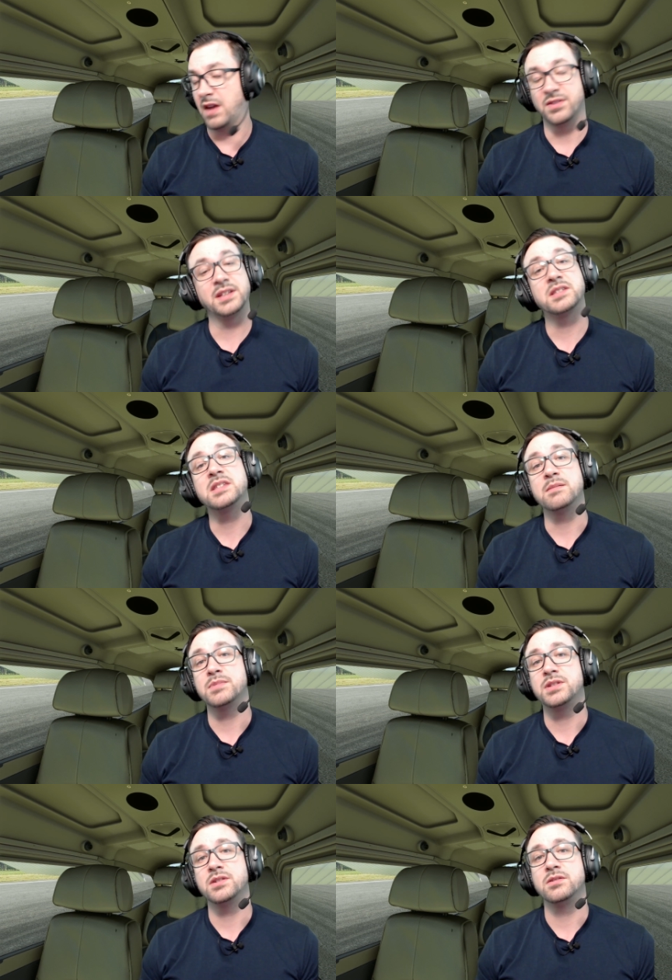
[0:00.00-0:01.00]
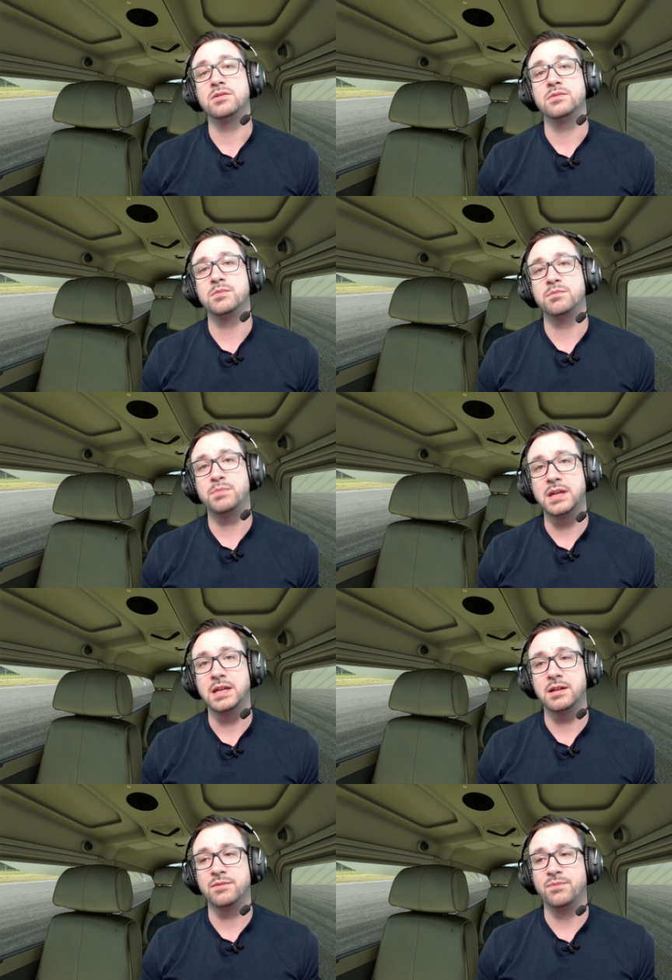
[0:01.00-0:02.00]
Everything seems to
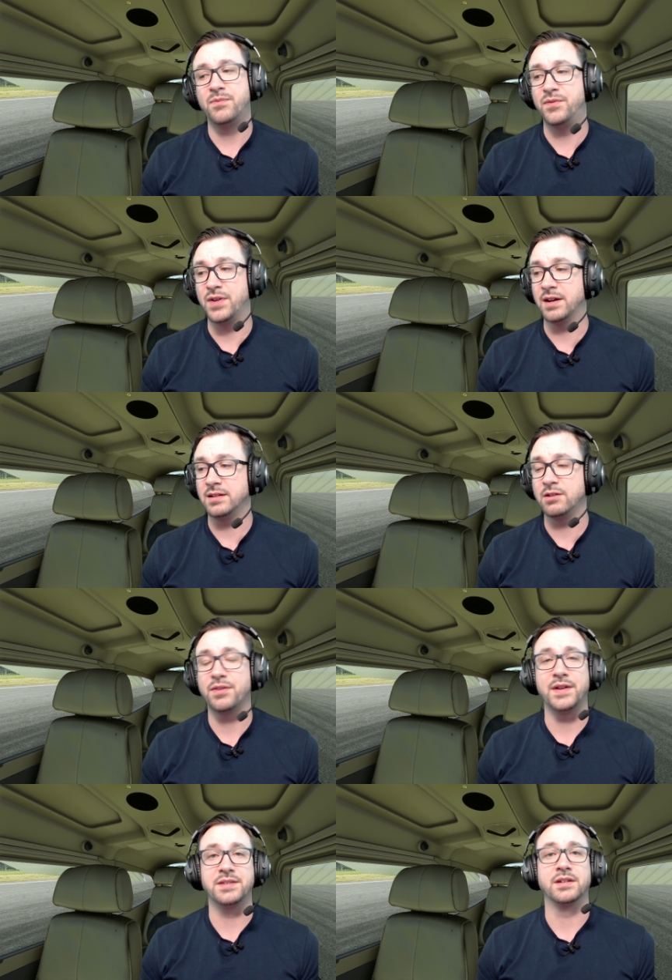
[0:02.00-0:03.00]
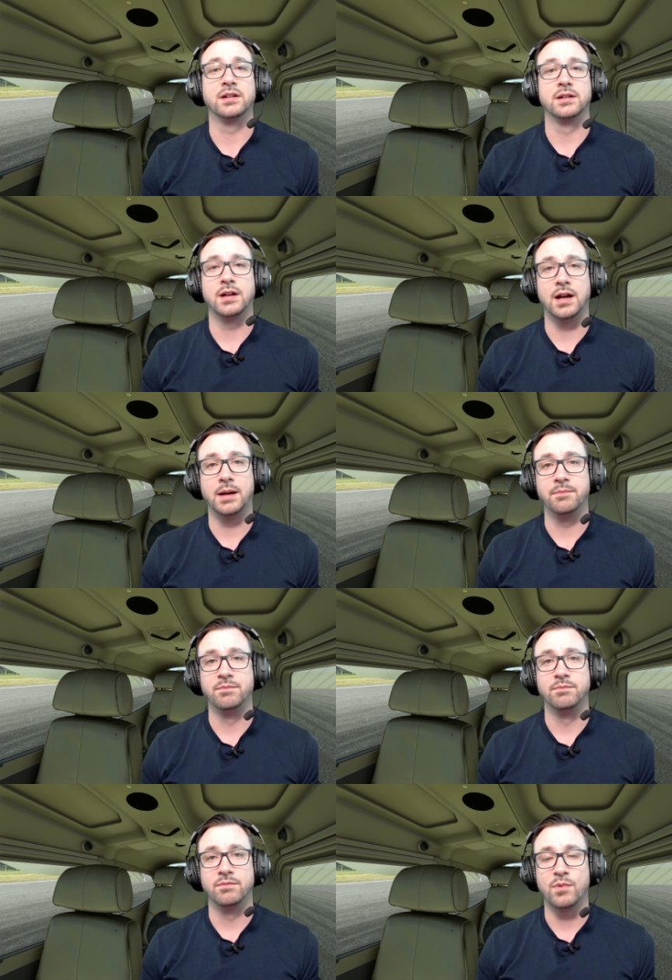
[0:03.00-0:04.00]
be fairly authentic
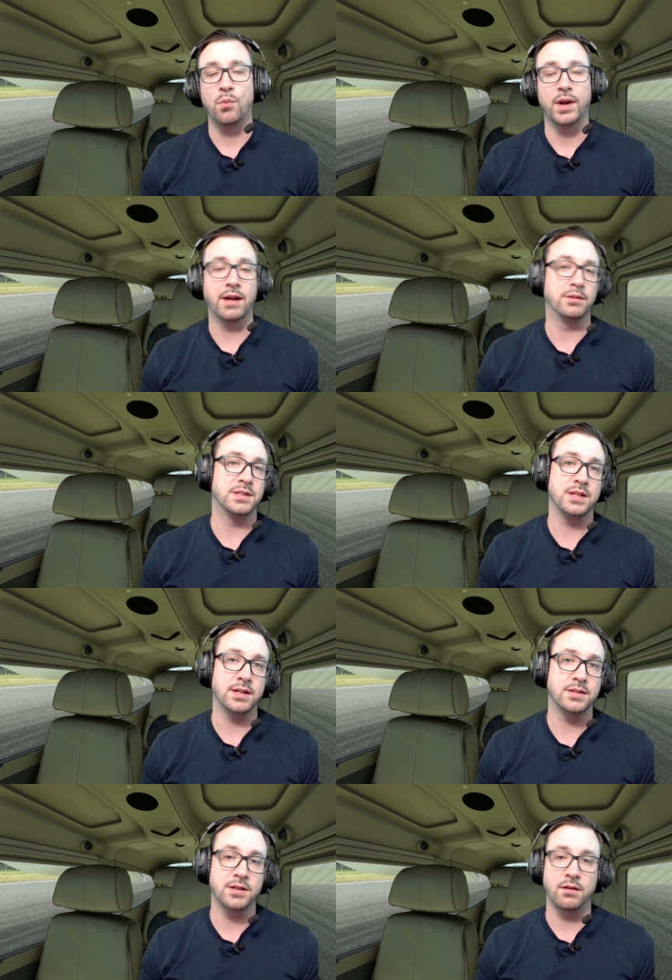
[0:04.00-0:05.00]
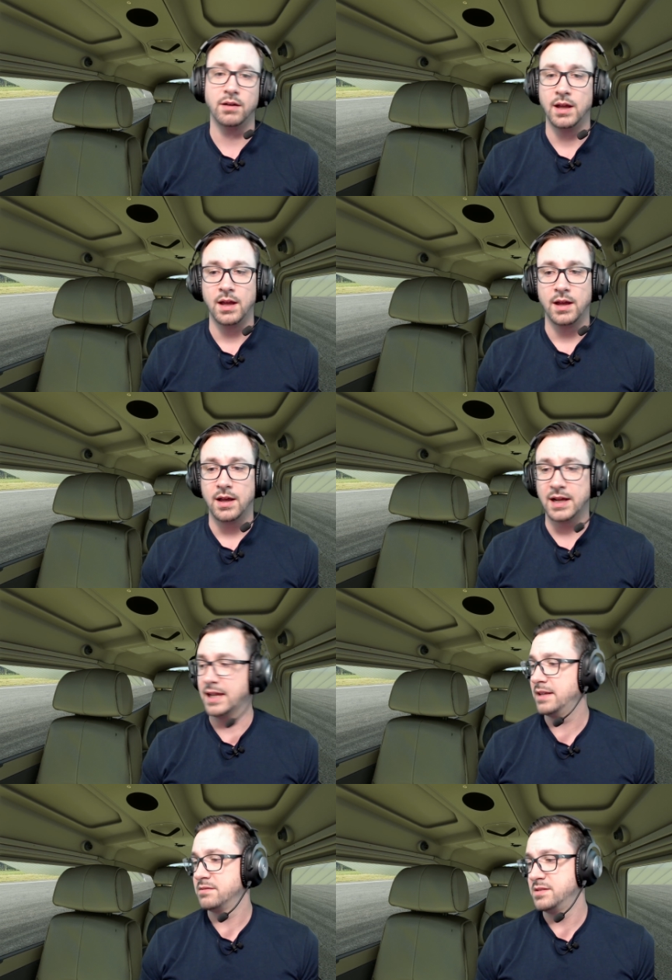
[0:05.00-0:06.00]
from what I would say. So
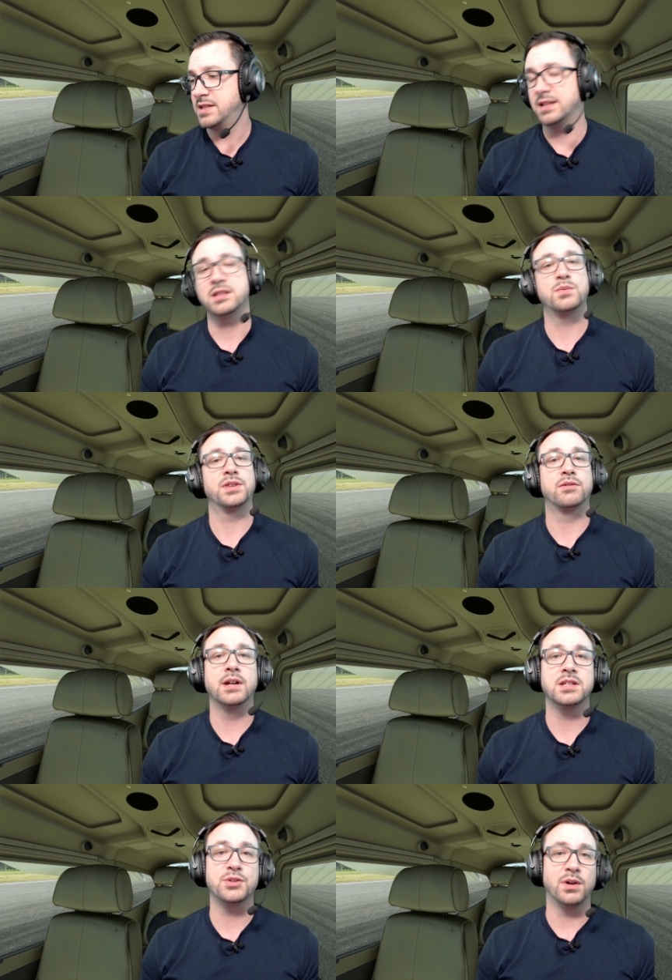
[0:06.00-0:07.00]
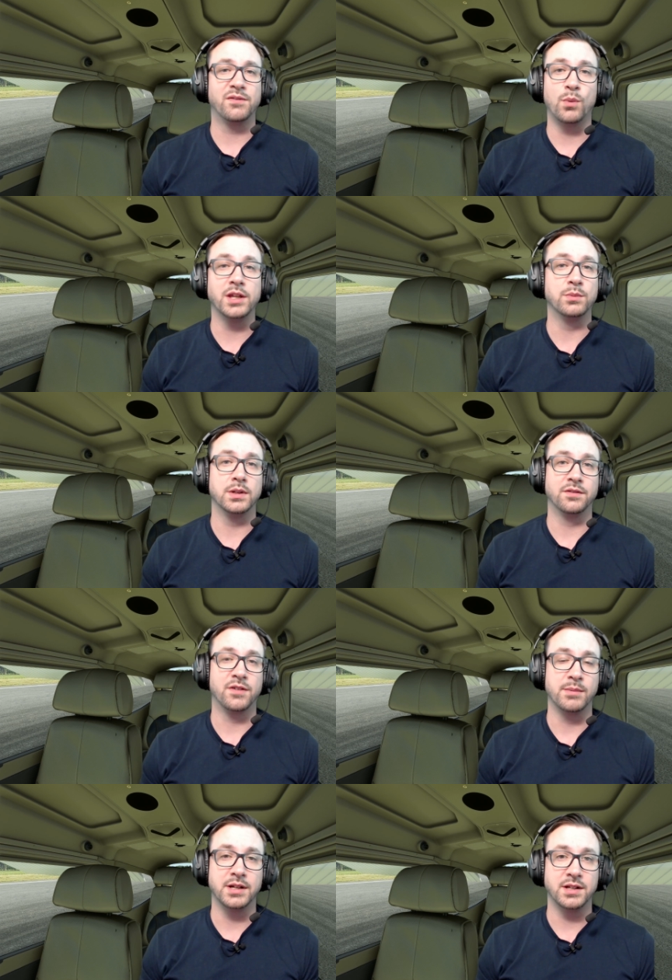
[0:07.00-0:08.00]
again, take this with a grain of salt for what you will
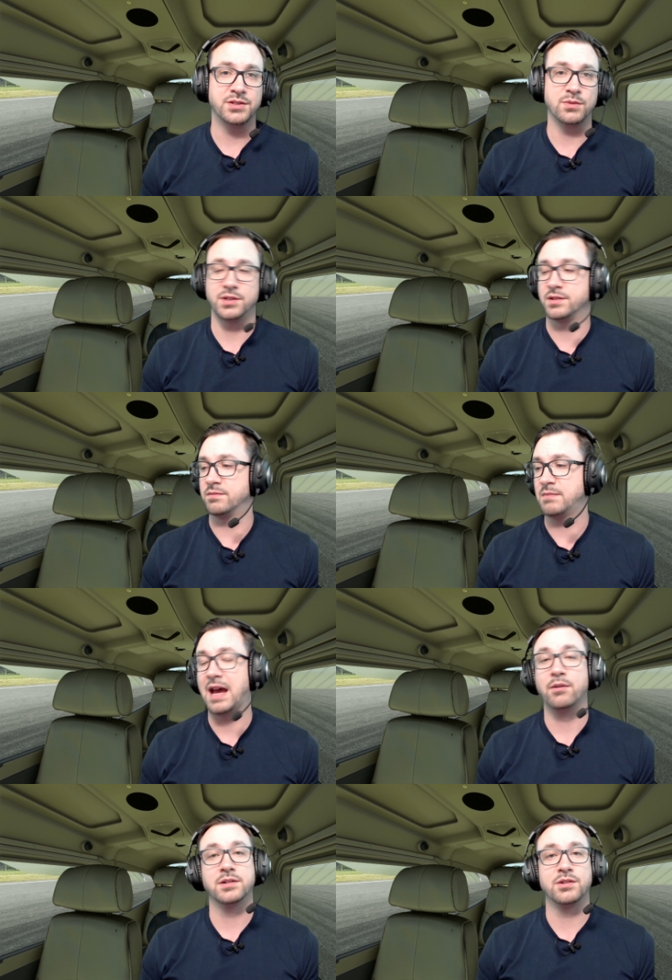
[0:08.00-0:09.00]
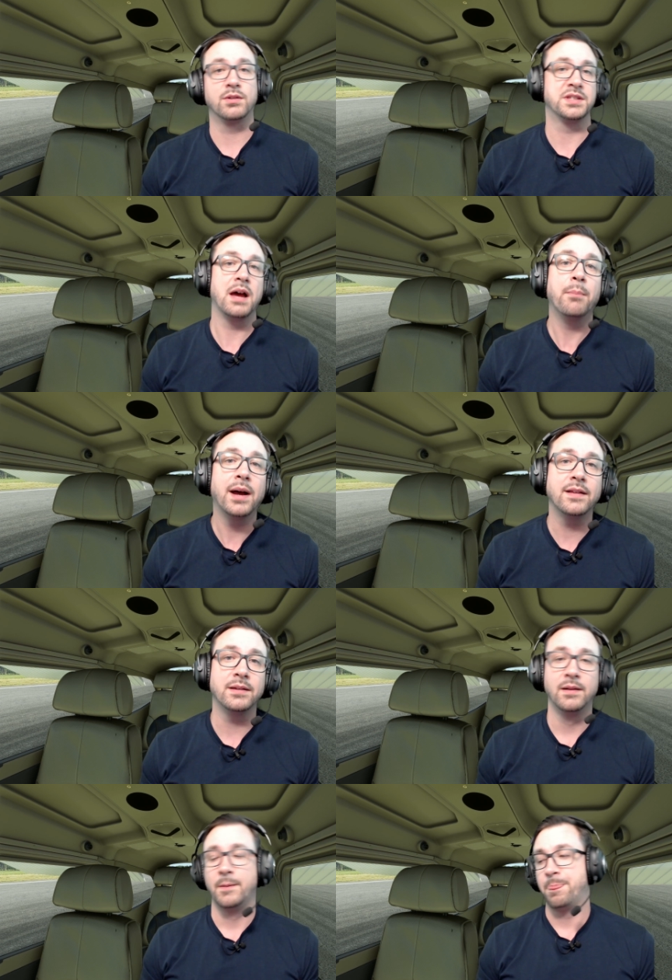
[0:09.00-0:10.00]
from a 200-hour total time
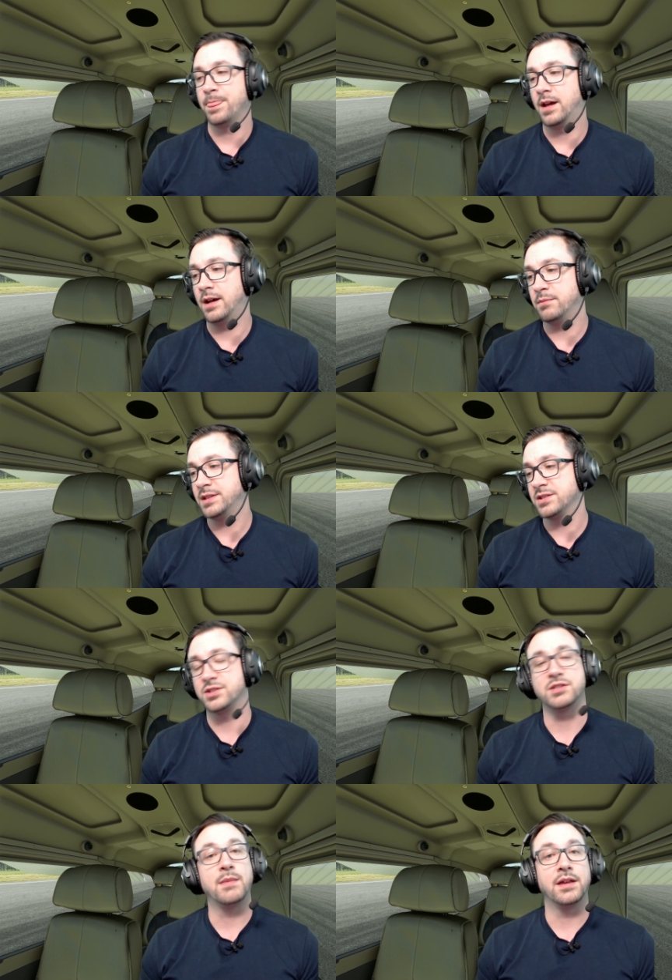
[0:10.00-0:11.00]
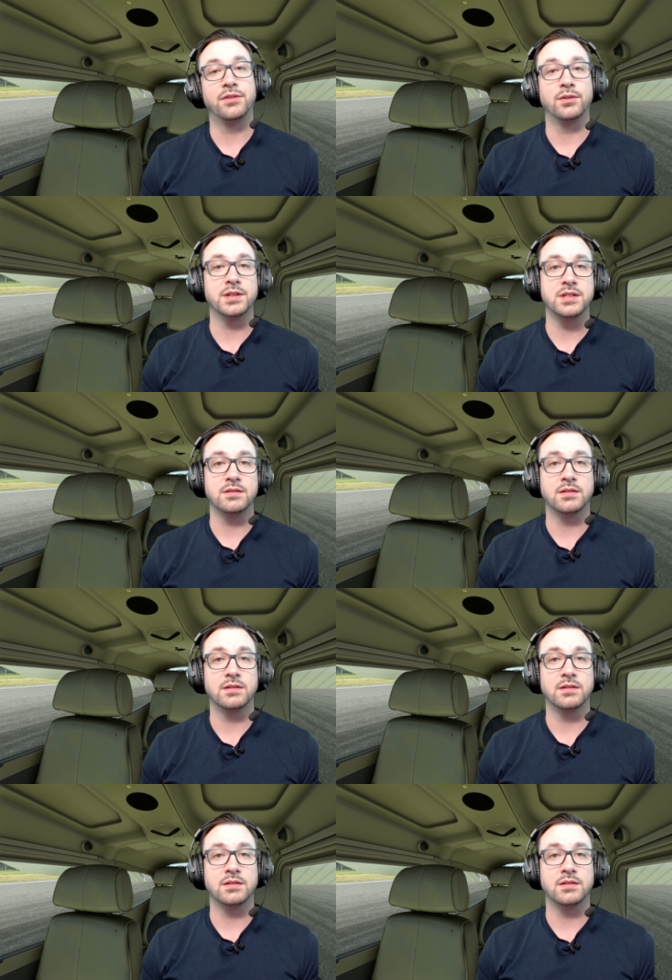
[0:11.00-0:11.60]
pilot. These are just my thoughts,